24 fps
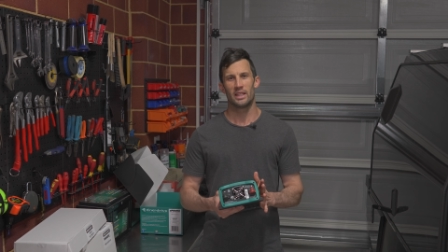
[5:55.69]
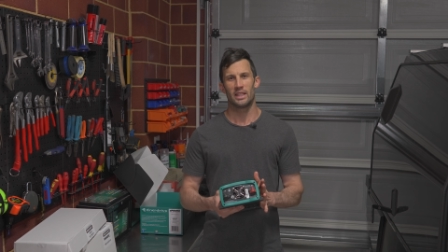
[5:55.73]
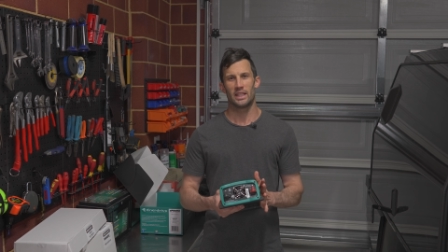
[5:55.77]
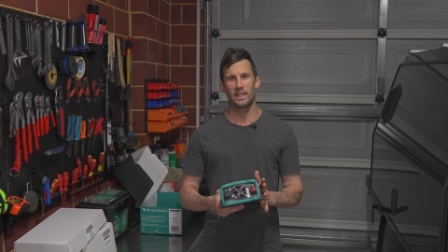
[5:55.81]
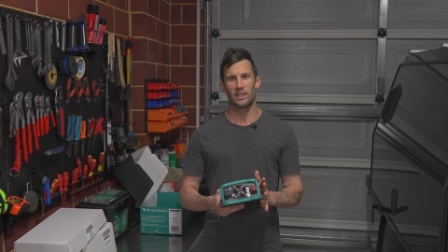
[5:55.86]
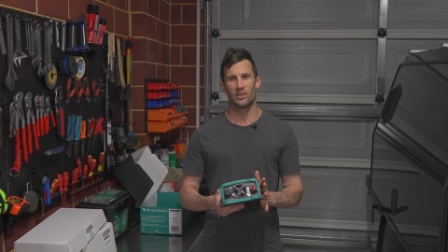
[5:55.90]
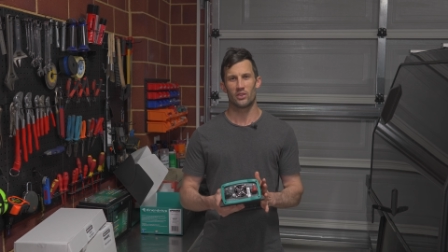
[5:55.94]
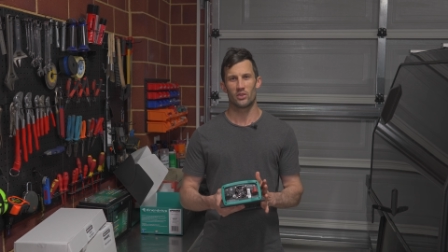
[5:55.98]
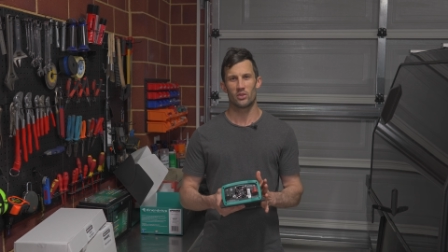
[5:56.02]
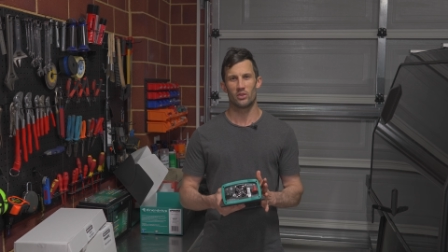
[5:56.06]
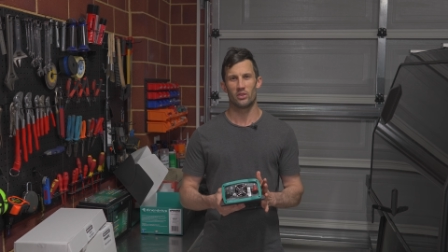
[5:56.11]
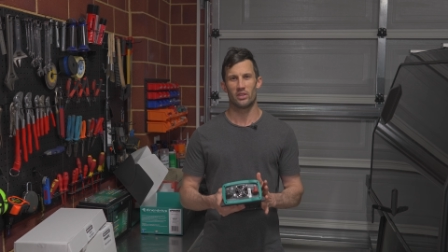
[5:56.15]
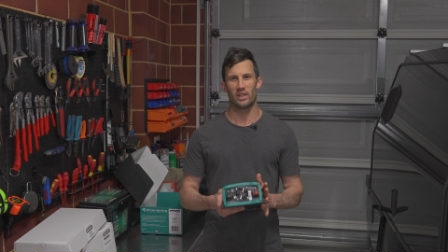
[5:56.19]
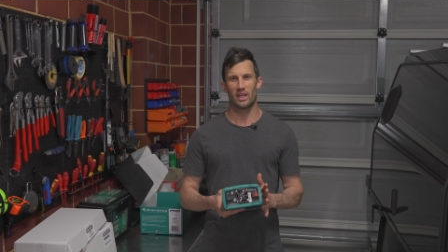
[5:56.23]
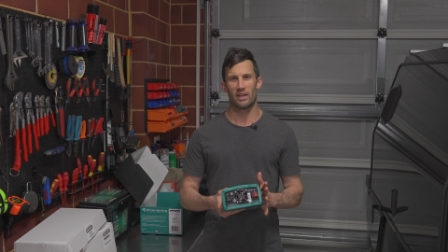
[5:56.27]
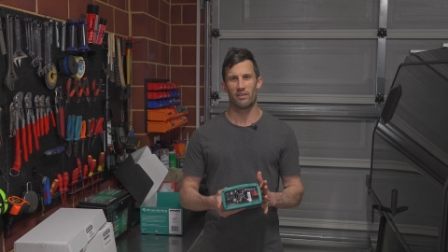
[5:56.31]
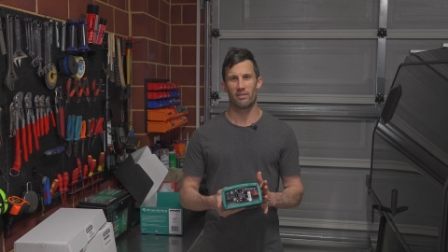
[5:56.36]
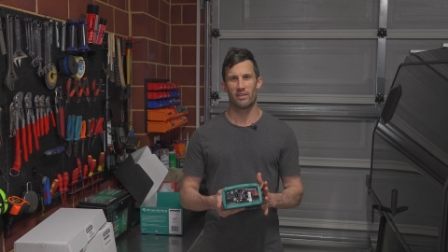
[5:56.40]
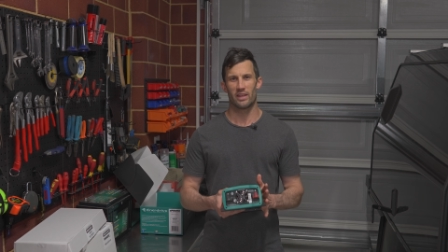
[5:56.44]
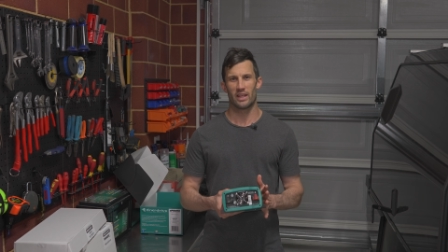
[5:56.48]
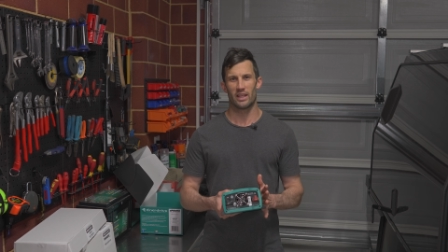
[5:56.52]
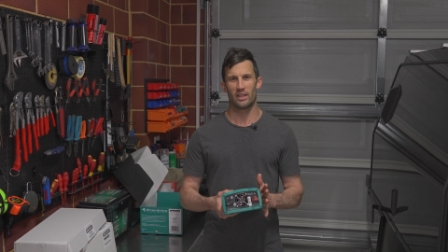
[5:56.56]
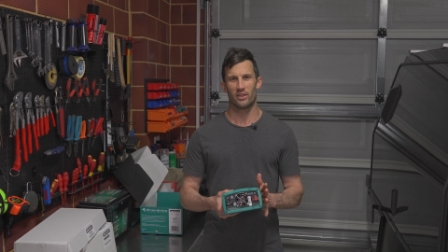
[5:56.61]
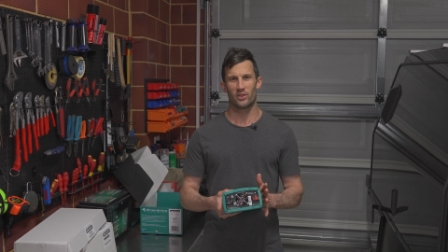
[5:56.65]
it's good to have
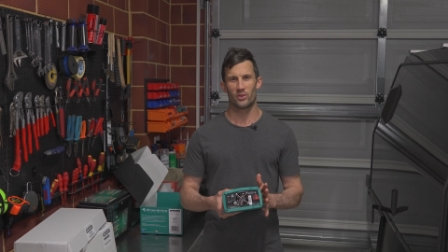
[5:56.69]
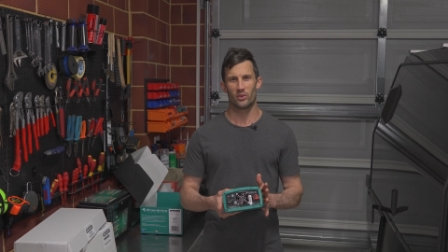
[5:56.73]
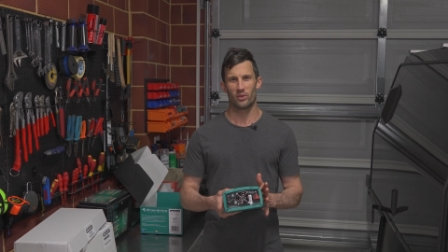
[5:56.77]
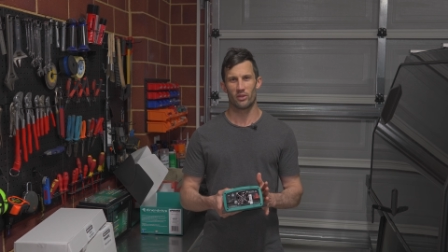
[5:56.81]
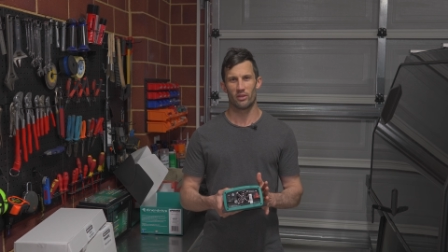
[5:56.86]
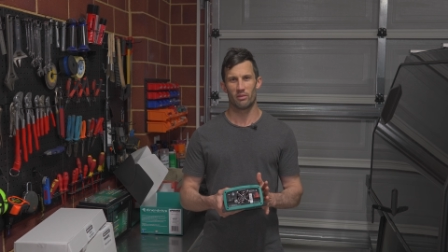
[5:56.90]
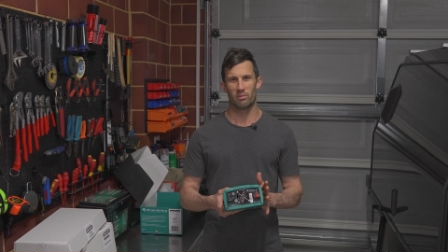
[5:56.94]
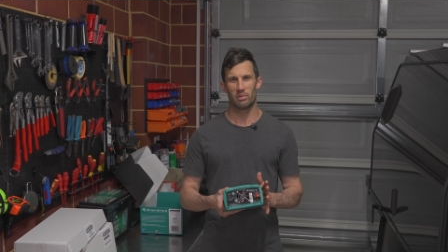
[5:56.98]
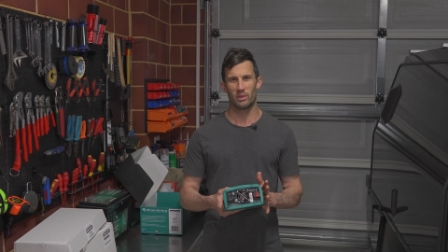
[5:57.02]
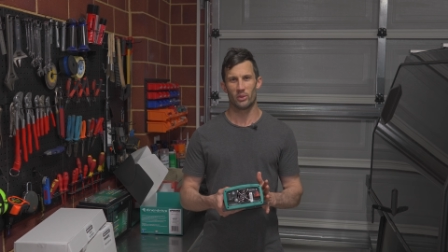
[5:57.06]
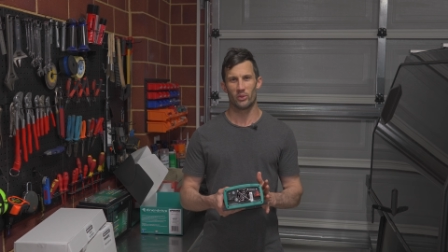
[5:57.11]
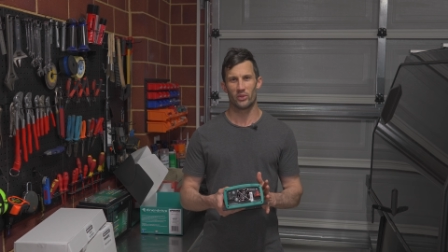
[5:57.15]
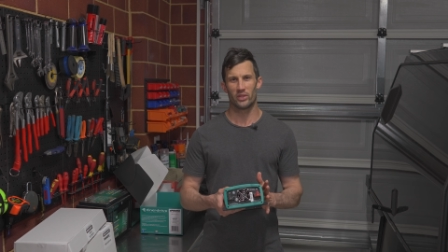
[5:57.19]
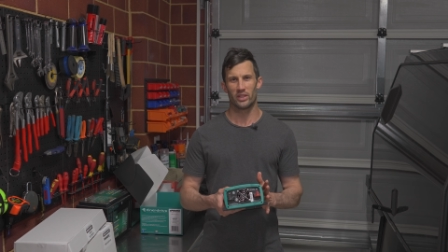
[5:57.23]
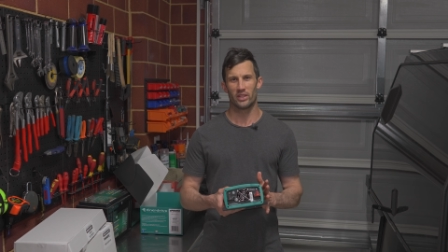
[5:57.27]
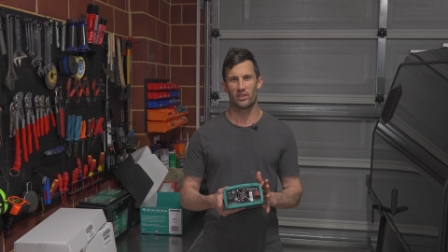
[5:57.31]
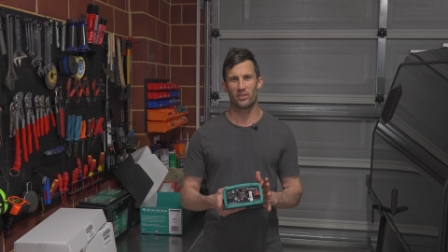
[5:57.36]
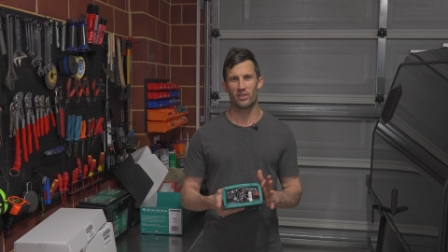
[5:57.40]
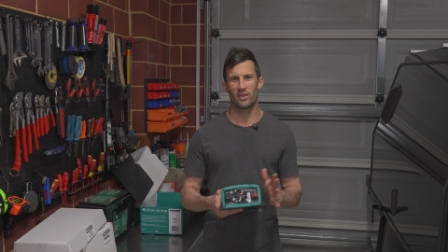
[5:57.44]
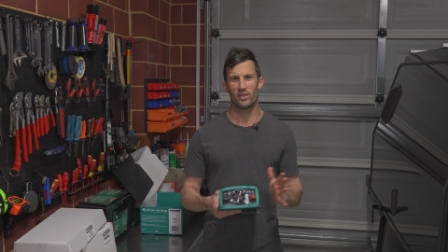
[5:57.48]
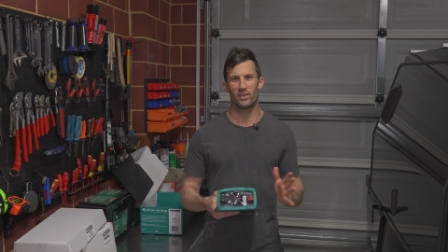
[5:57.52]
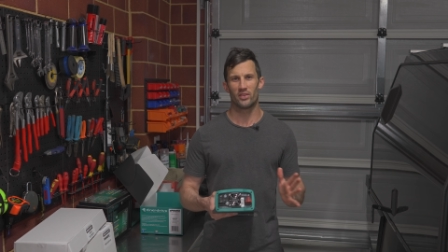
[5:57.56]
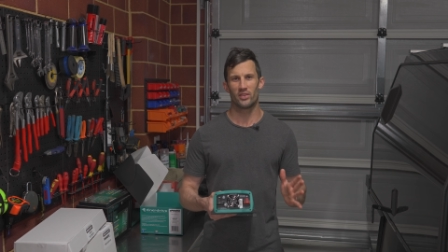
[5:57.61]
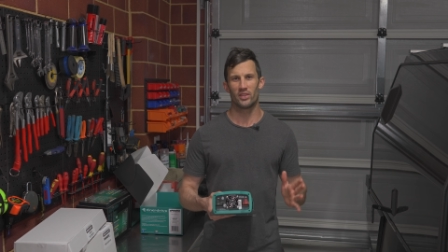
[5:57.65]
that sort of built
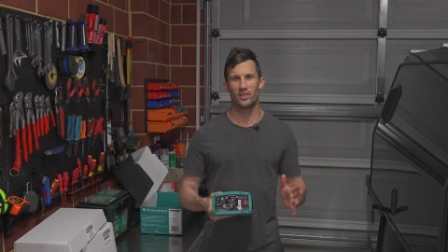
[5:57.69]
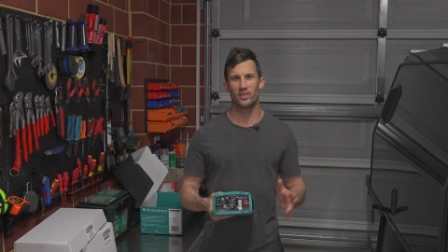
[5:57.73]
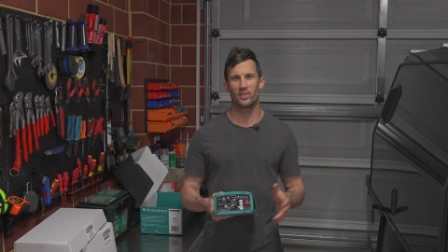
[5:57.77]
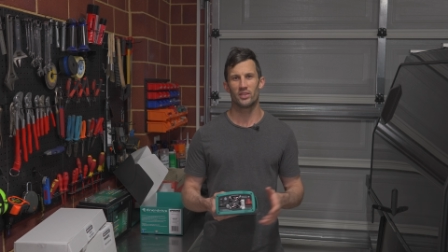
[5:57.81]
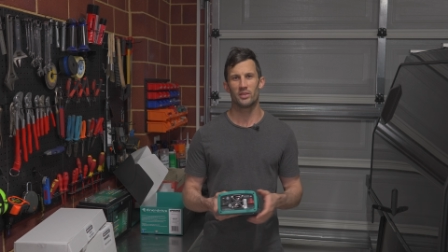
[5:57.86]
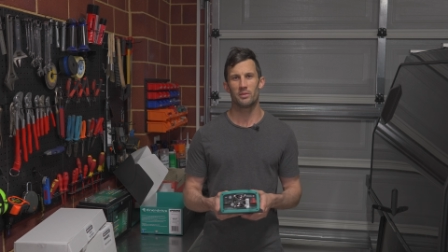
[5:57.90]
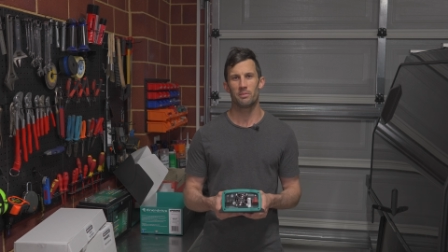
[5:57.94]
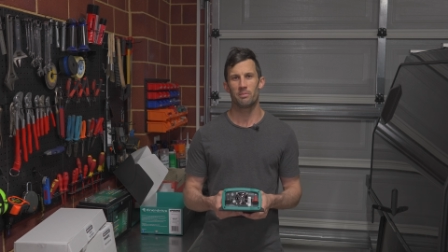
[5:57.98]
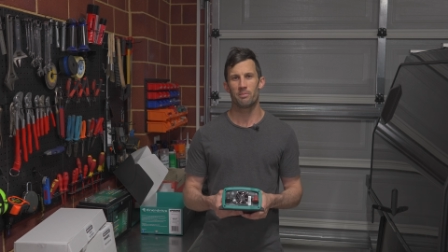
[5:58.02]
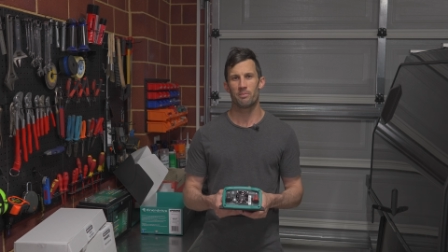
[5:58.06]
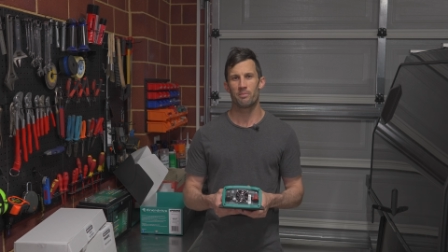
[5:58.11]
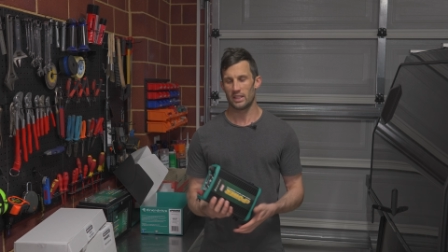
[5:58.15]
into the system.